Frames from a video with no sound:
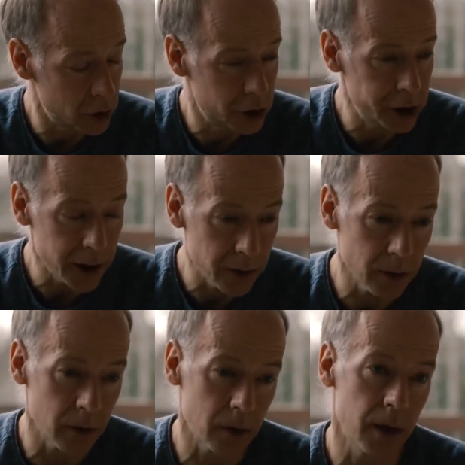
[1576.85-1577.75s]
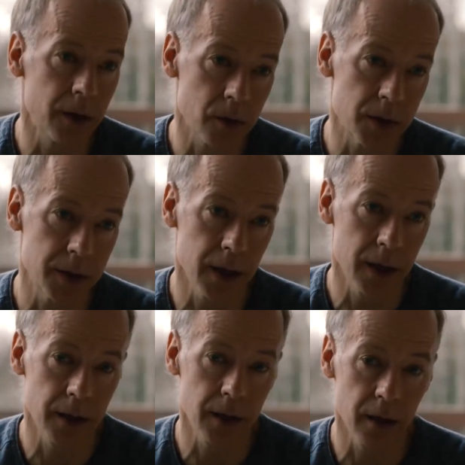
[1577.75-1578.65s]
general
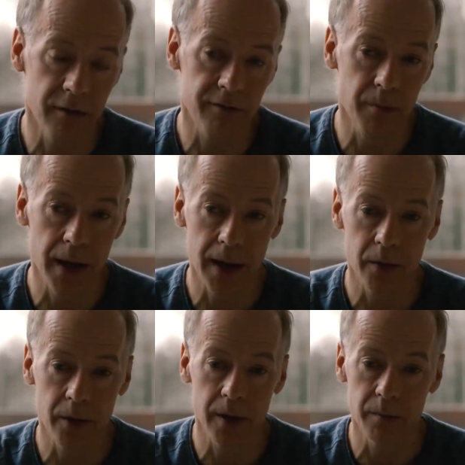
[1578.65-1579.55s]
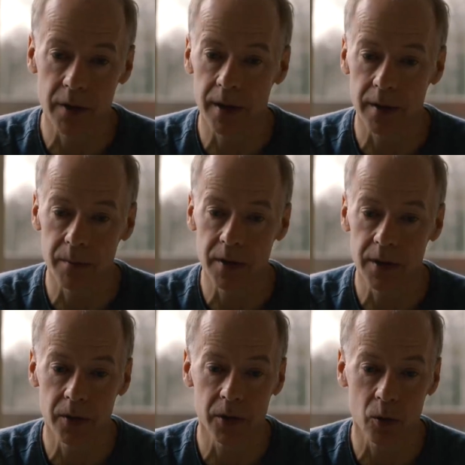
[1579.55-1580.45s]
understanding of matter and the
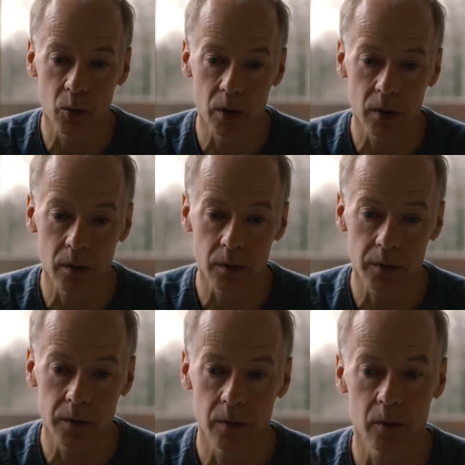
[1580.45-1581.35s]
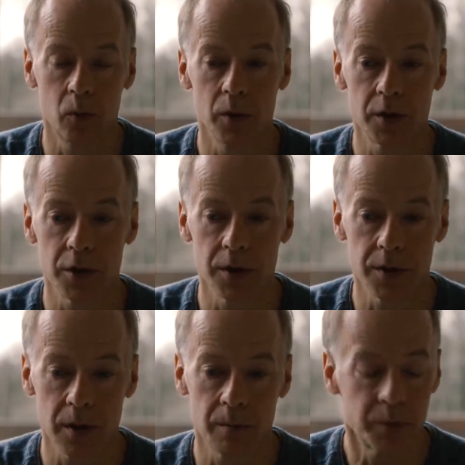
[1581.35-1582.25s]
material world, which
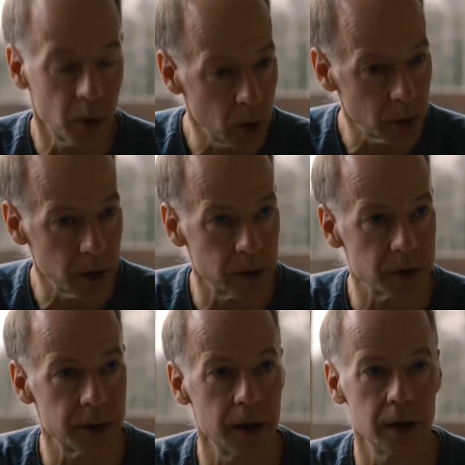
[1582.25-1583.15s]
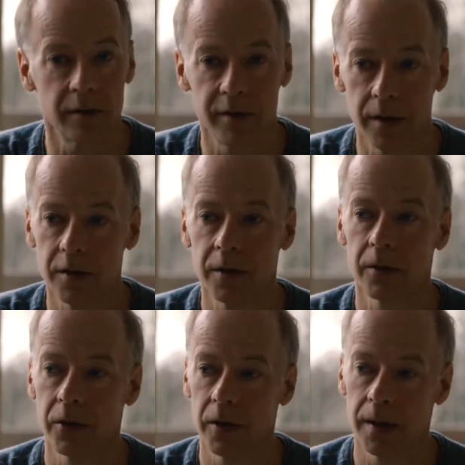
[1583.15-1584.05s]
is a polar understanding of
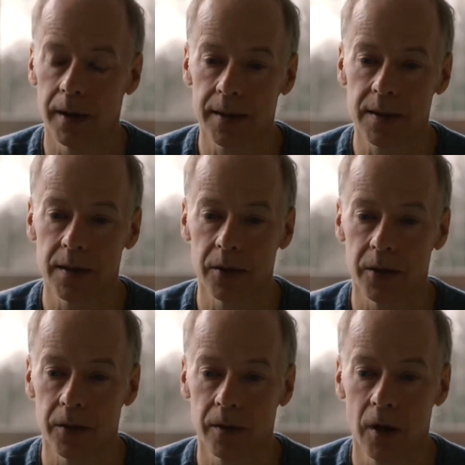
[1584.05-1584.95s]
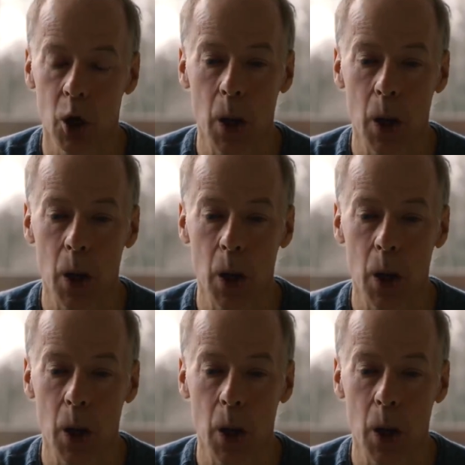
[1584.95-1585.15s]
interior and exterior.